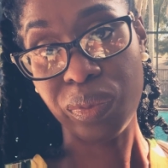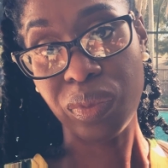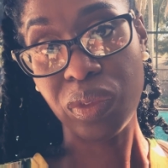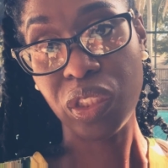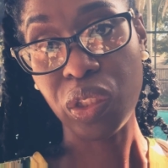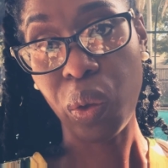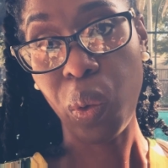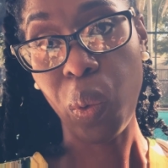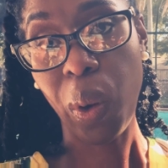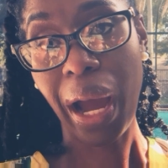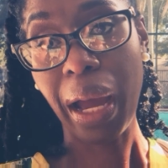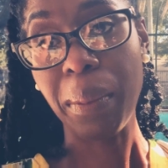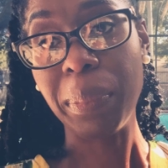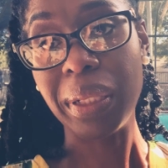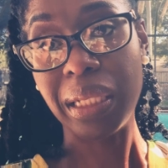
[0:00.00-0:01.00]
So
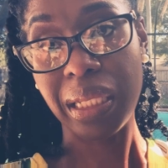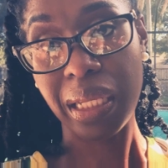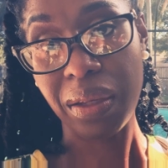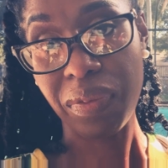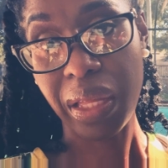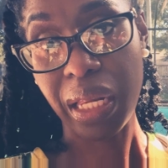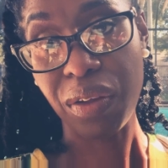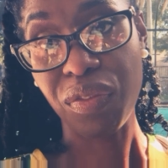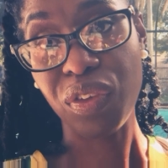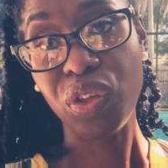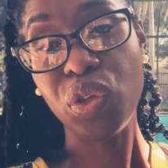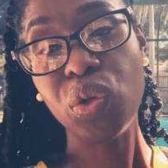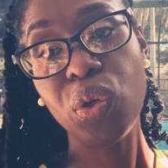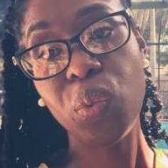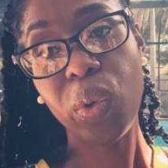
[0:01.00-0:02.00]
I believe that if you're